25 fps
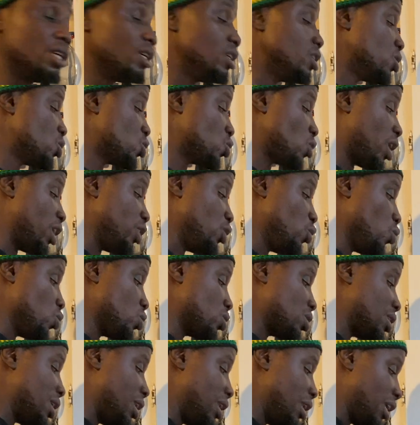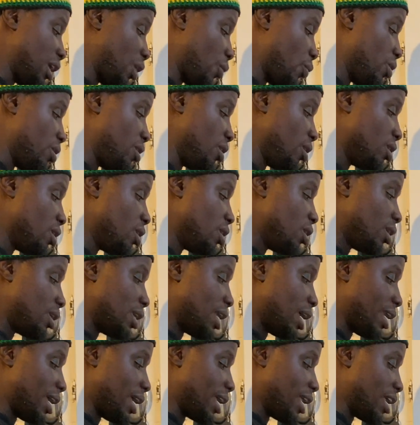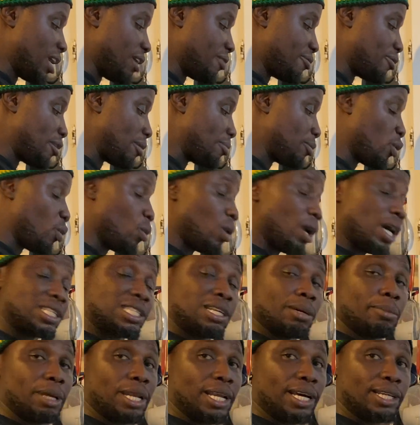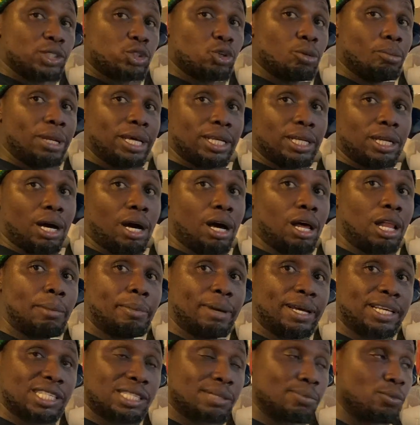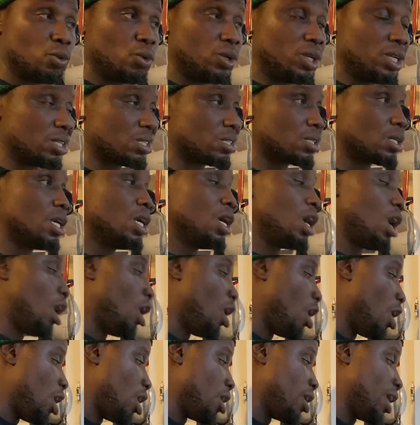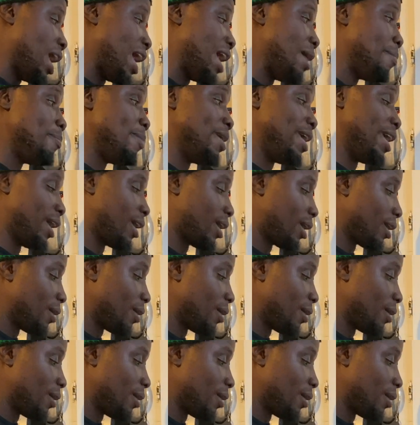So I'll use the liquid that I get from the watermelon to blend all my smoothies. Or I make